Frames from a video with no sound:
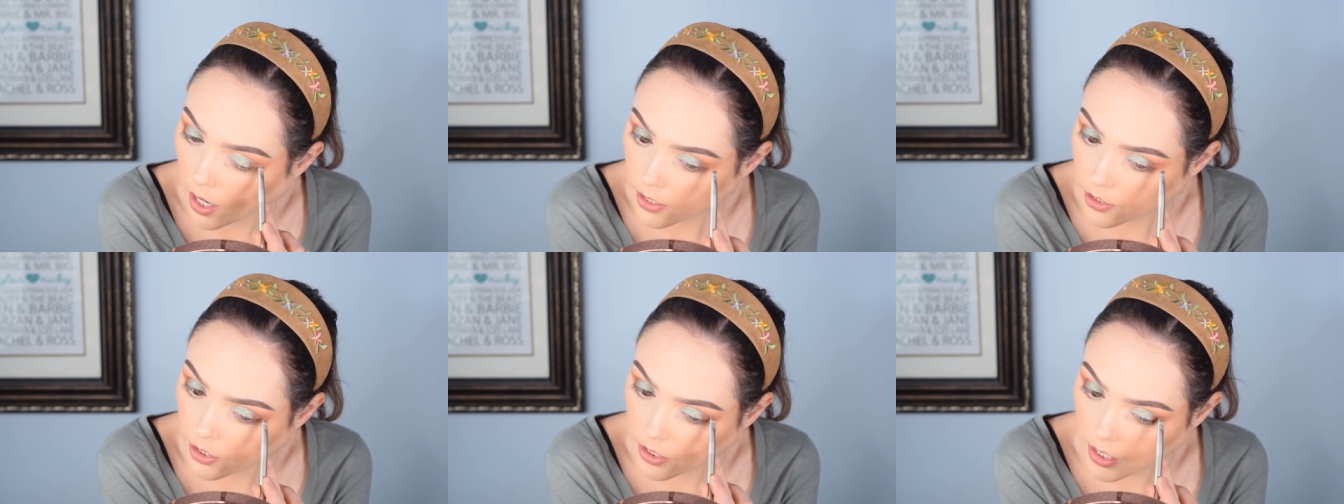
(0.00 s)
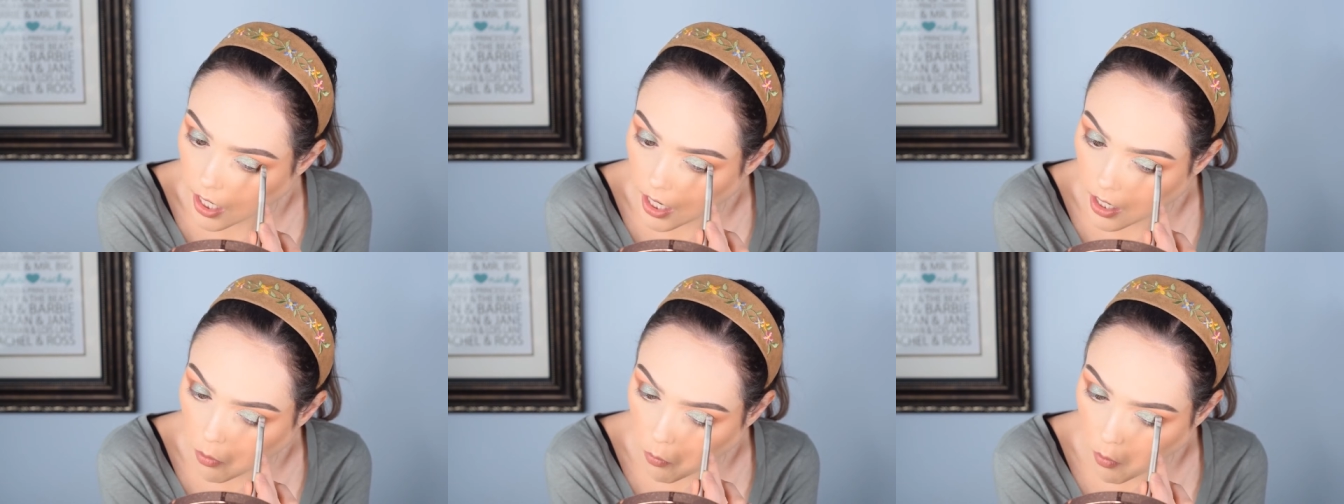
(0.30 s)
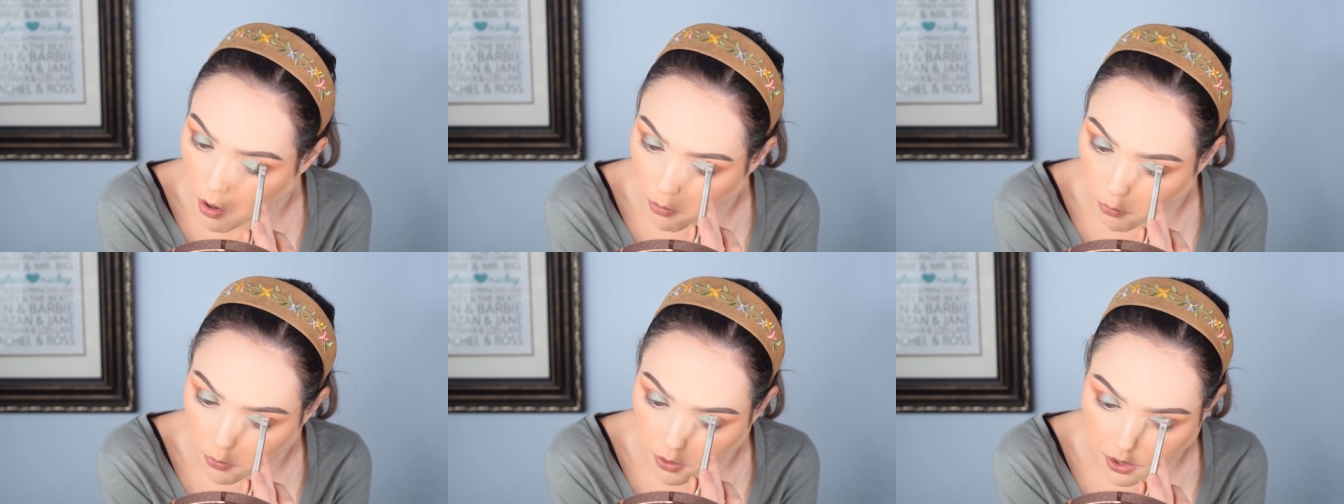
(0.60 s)
I just kind of
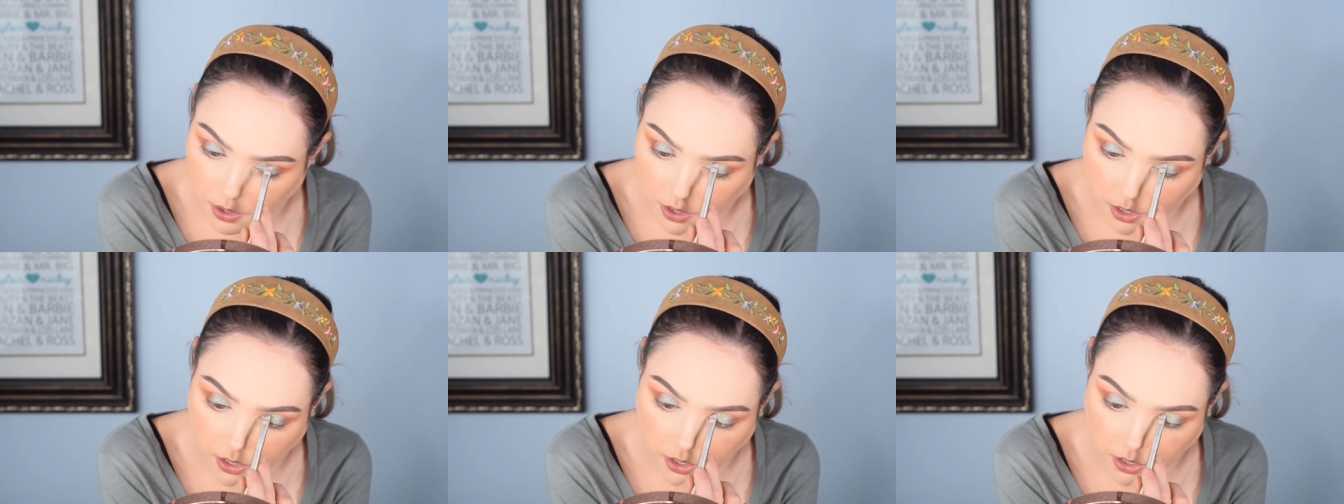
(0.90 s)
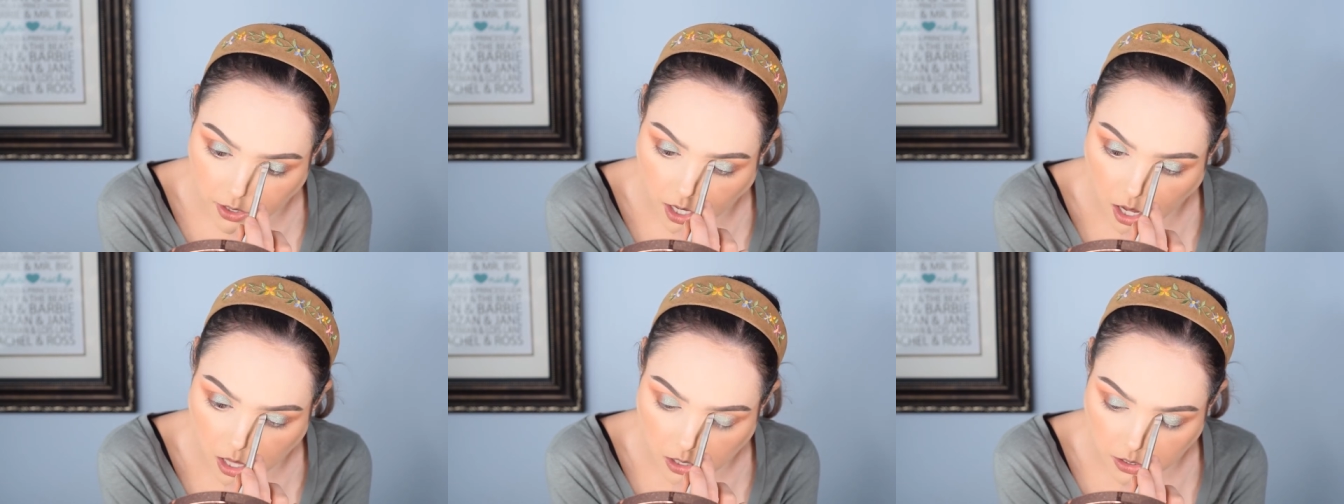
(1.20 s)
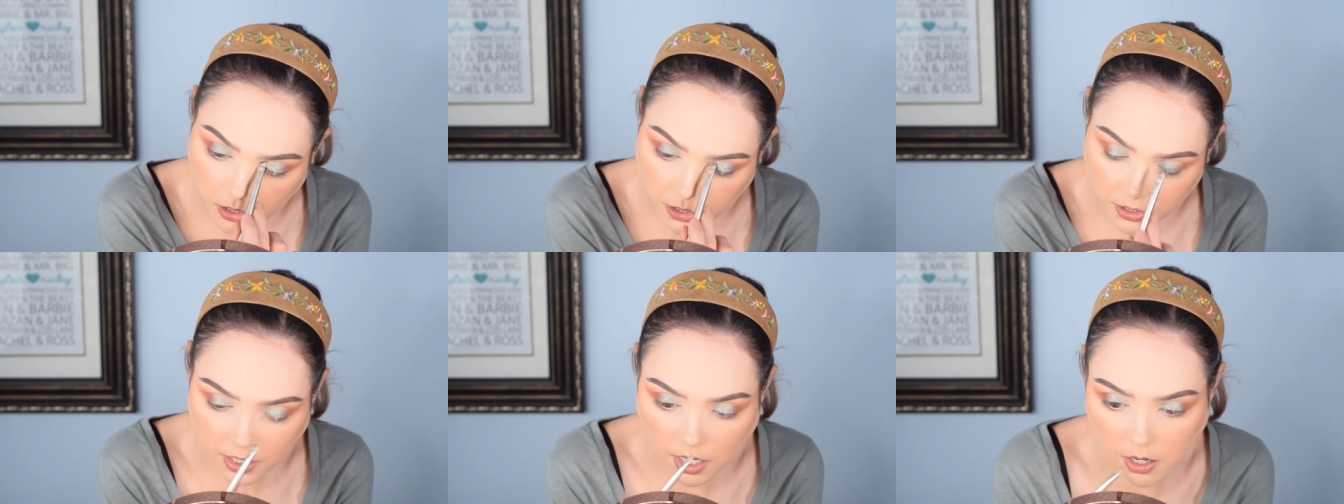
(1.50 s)
went with the
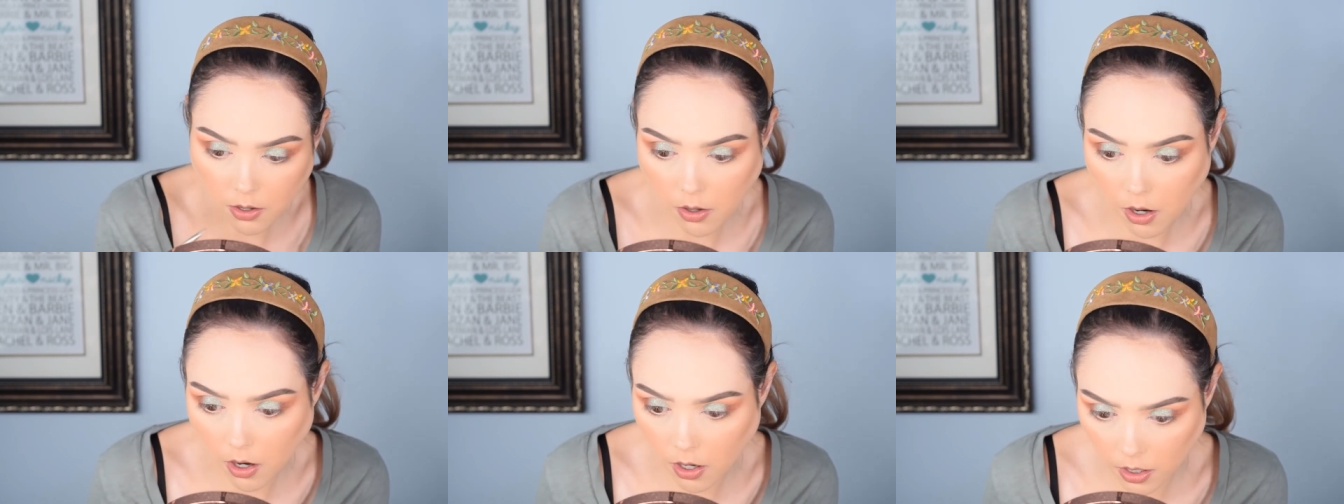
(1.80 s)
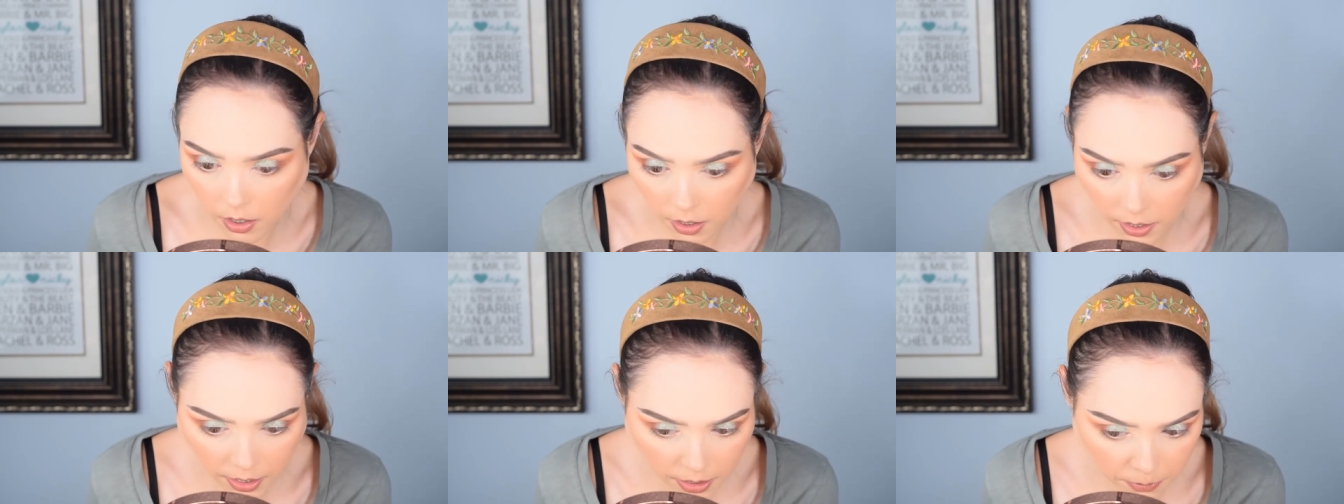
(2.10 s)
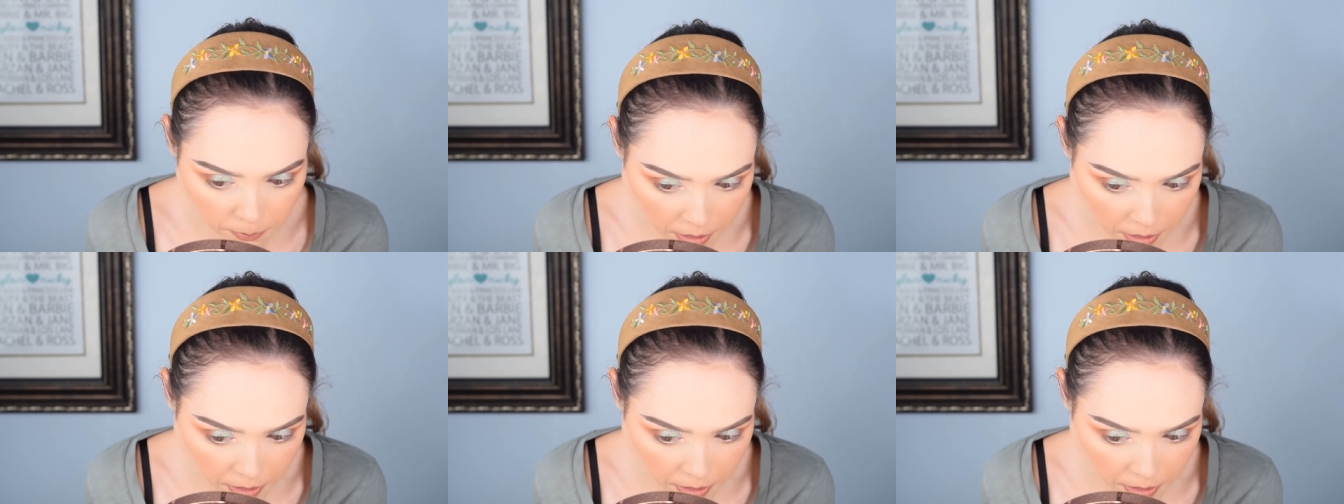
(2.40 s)
colors that are in